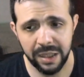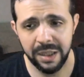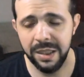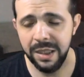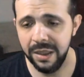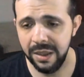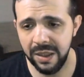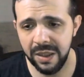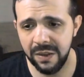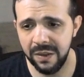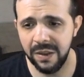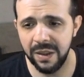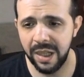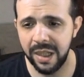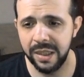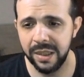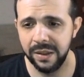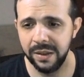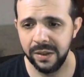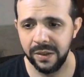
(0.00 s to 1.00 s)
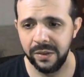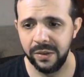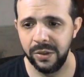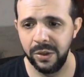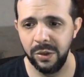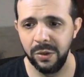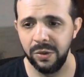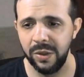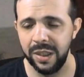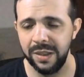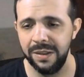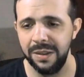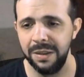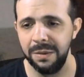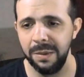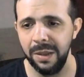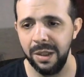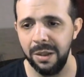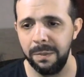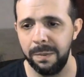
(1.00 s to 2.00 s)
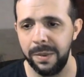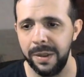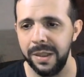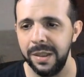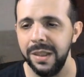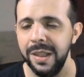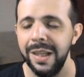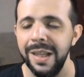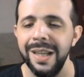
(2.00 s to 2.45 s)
This is our excuse as developer.